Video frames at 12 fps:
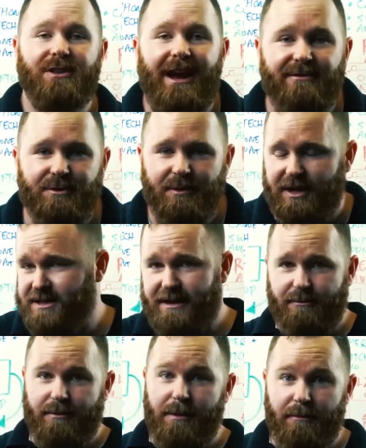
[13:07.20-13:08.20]
your live stream audience. I
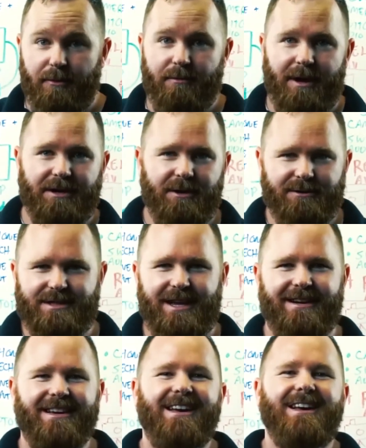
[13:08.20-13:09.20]
had to remember what my notes
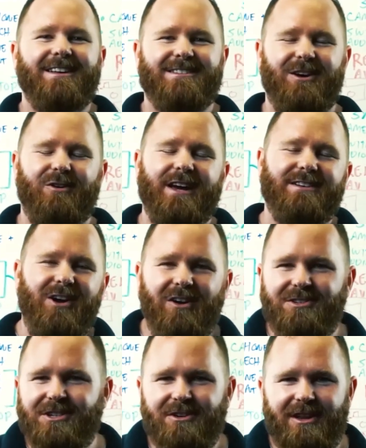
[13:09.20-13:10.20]
said. So
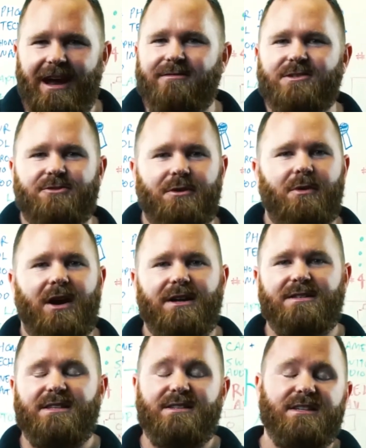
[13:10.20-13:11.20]
acknowledging your live stream
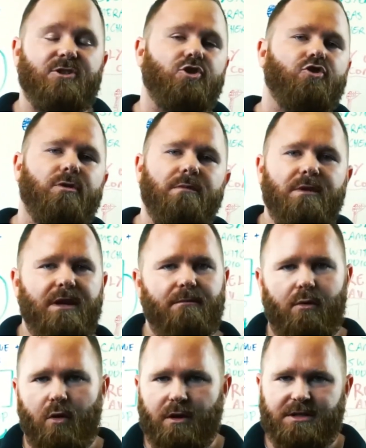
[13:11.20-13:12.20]
audience is extremely
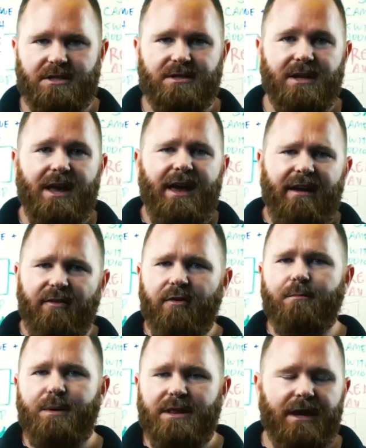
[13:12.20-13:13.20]
important. Have you
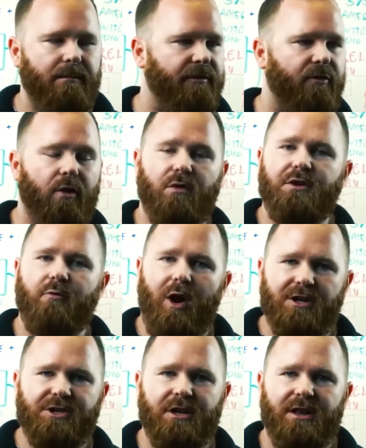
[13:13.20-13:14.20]
ever been there before where you're
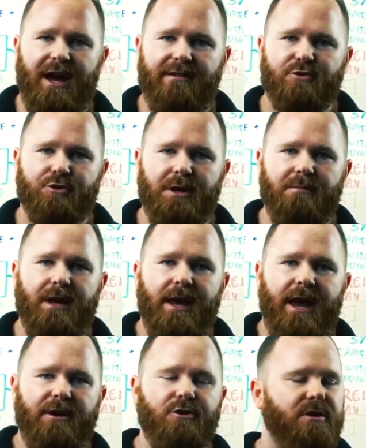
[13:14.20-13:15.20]
watching a live stream
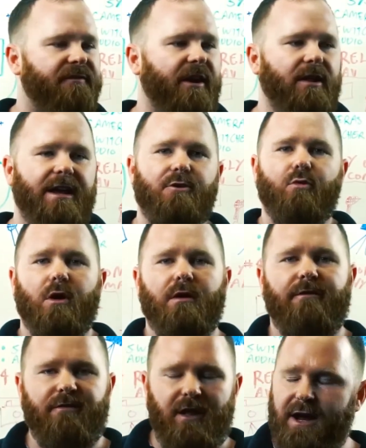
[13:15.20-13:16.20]
and you just felt like you were on
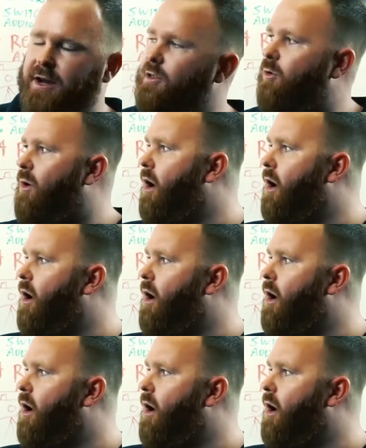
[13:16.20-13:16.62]
a fly on the